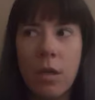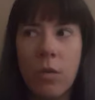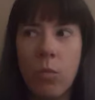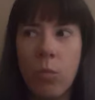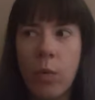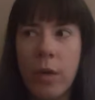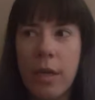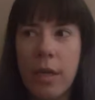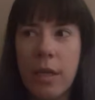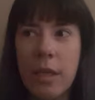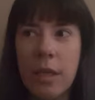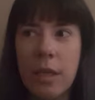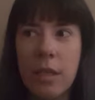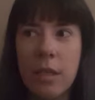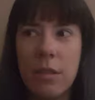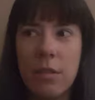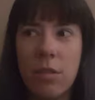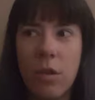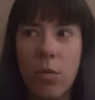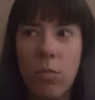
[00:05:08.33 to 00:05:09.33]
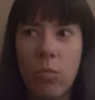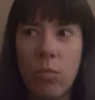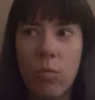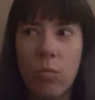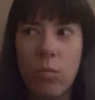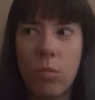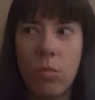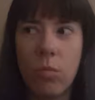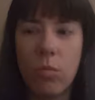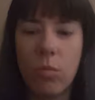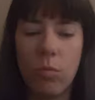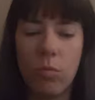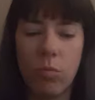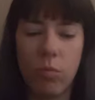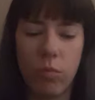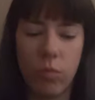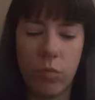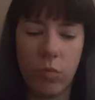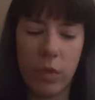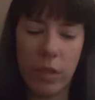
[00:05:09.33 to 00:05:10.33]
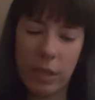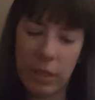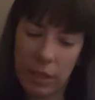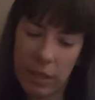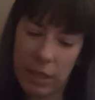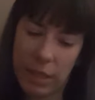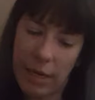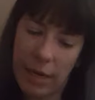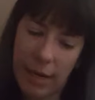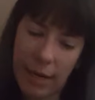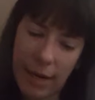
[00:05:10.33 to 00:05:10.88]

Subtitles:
we don't really